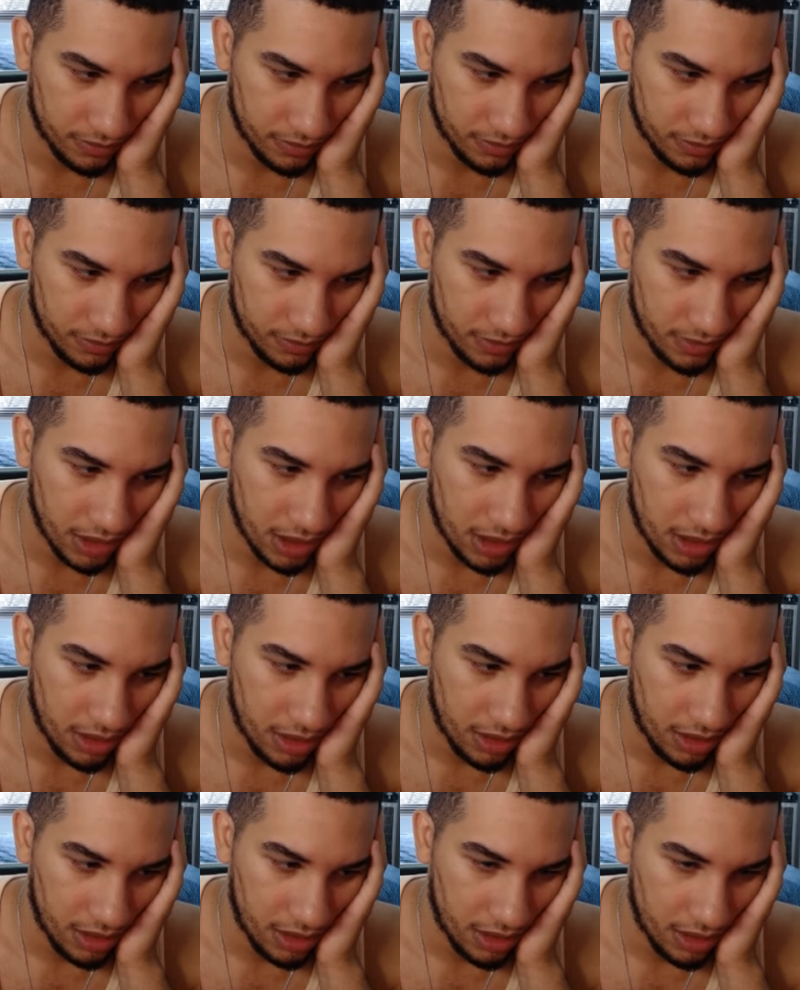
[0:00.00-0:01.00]

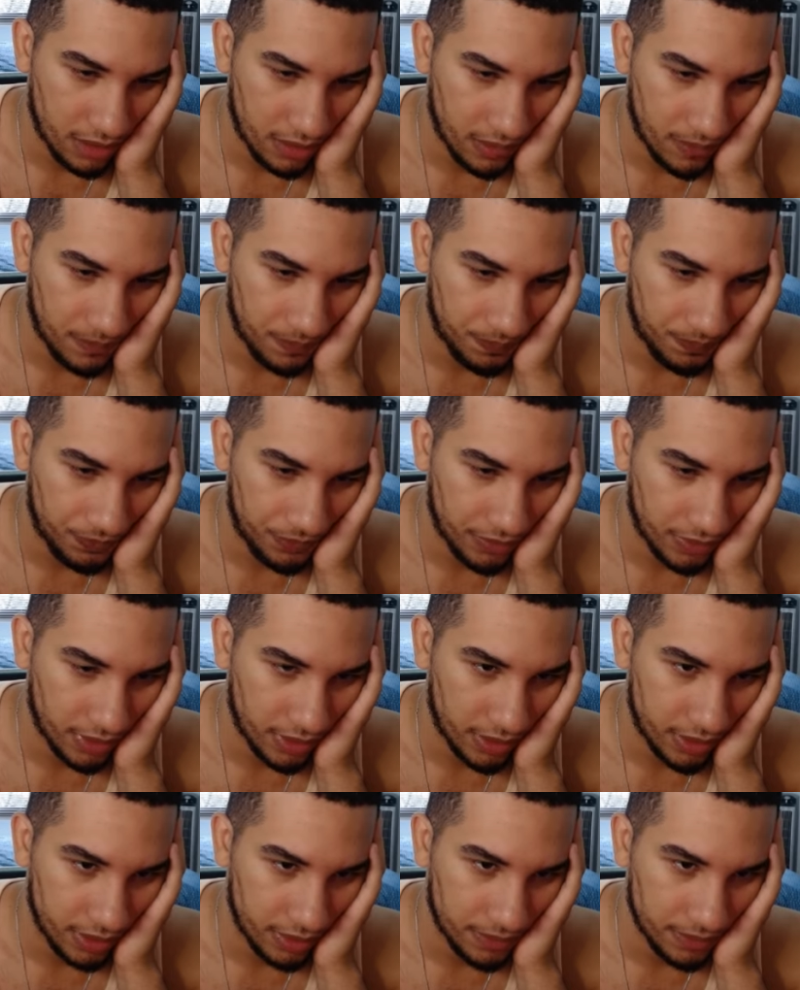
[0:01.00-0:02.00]

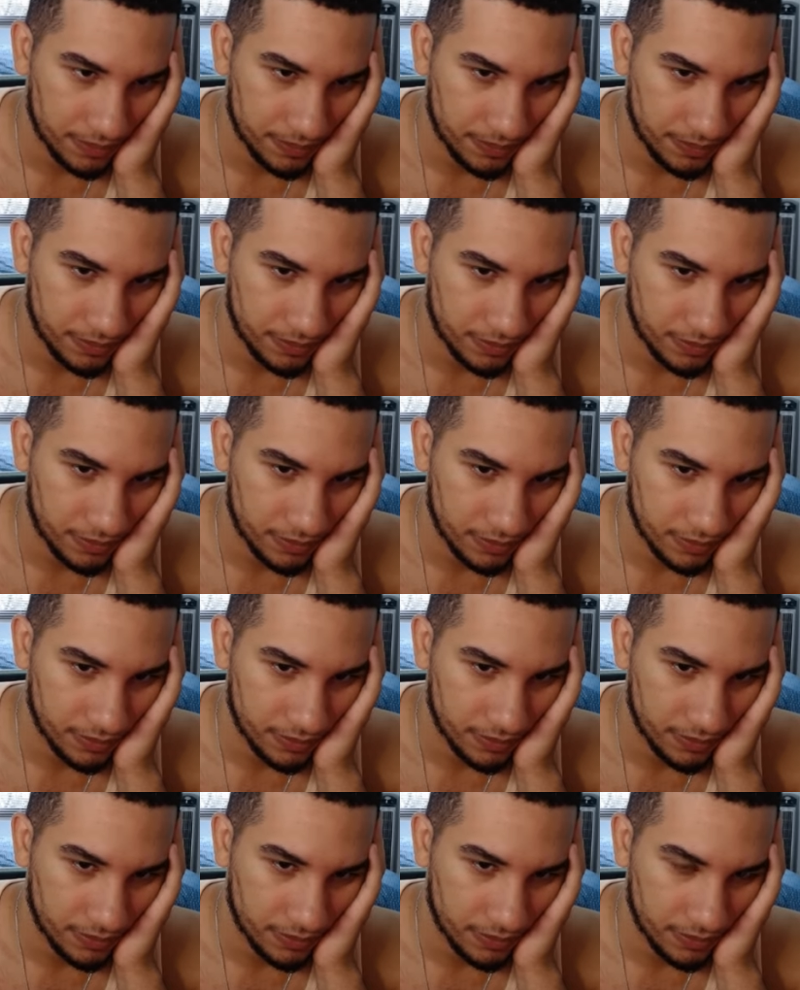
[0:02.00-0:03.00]

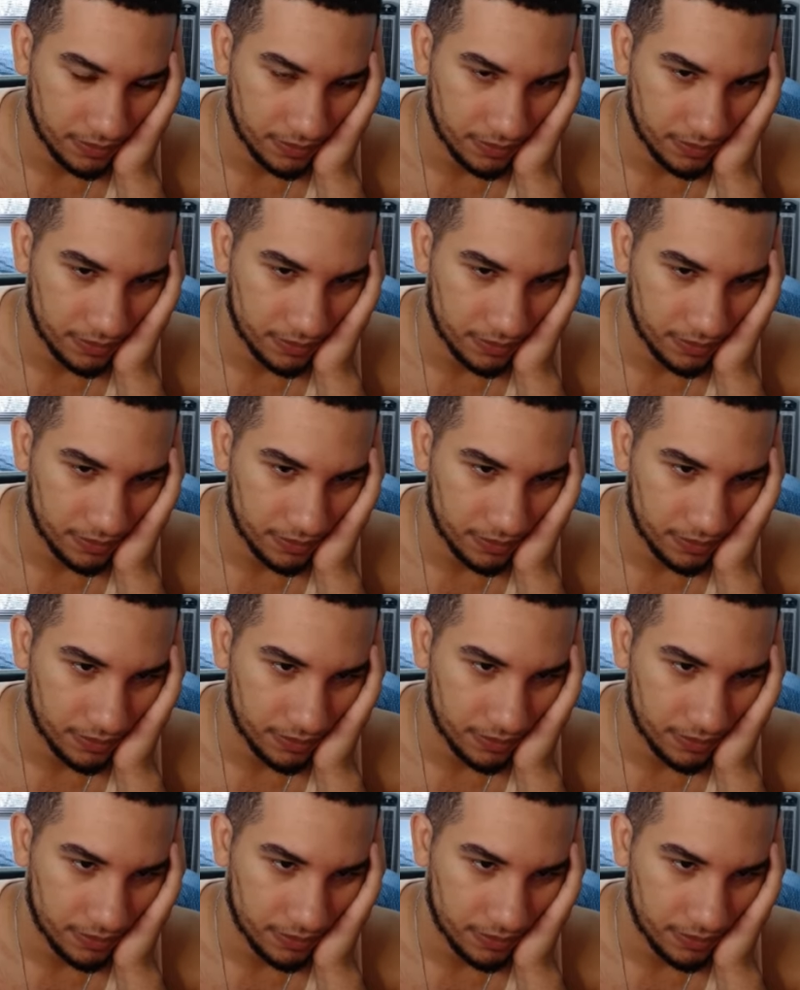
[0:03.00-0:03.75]
Nothing is said.